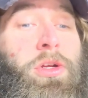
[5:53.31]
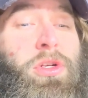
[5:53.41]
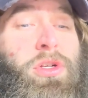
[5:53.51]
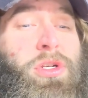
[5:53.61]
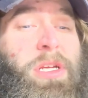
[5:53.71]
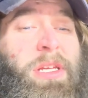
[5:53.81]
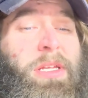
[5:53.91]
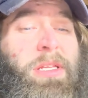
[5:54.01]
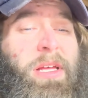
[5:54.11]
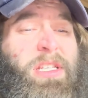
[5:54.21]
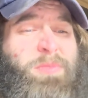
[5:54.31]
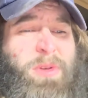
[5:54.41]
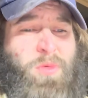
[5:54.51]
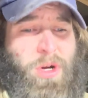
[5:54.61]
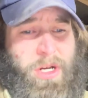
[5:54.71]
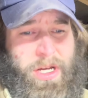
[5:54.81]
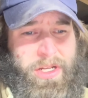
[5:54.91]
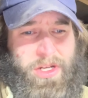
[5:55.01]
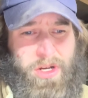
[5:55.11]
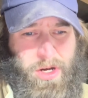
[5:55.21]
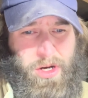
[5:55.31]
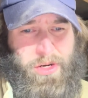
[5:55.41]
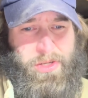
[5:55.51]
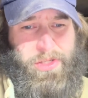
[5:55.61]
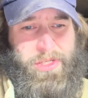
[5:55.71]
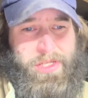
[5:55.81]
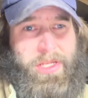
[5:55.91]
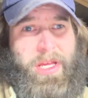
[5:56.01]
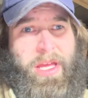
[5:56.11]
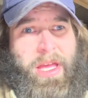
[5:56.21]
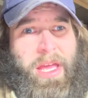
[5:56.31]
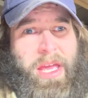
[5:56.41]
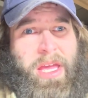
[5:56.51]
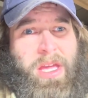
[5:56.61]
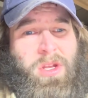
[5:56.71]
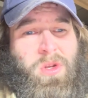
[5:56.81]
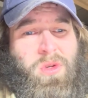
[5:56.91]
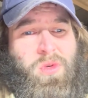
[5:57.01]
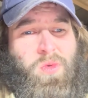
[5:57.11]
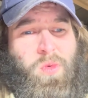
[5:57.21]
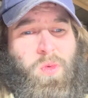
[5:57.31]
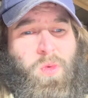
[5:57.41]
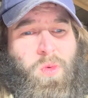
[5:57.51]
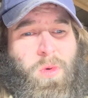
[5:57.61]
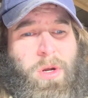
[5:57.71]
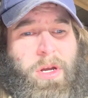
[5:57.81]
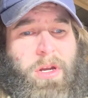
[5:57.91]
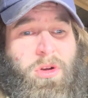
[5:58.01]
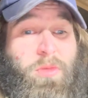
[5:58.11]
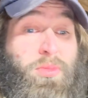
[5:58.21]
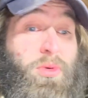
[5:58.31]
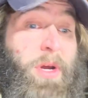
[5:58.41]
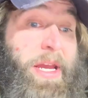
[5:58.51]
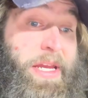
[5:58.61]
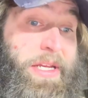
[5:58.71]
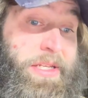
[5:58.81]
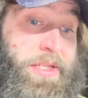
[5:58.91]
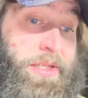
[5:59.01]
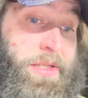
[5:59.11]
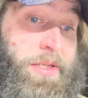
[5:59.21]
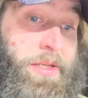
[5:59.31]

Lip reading: She lets me work on the cars and work on her brakes.